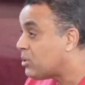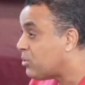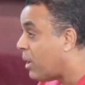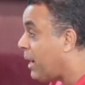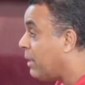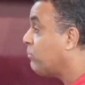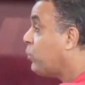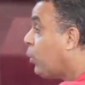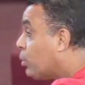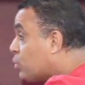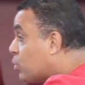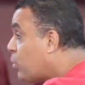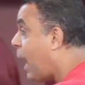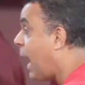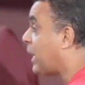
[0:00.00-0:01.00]
That's why I have
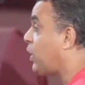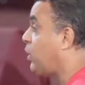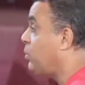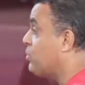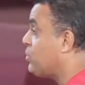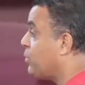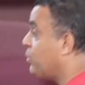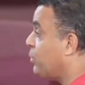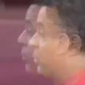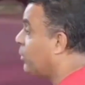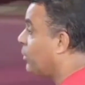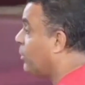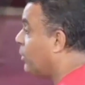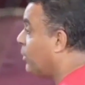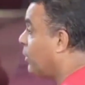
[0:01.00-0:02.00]
those who accuse you.
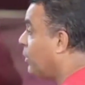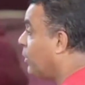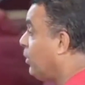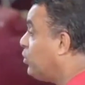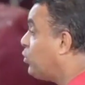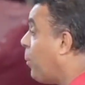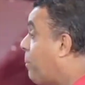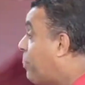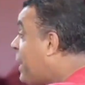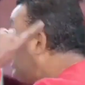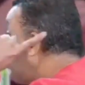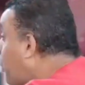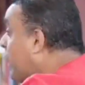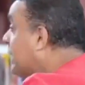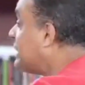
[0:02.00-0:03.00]
To
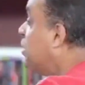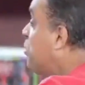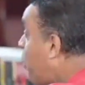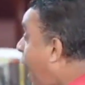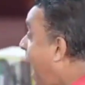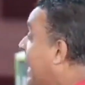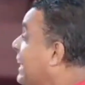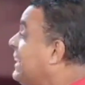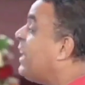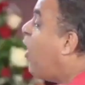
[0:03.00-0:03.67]
bring questions. Why?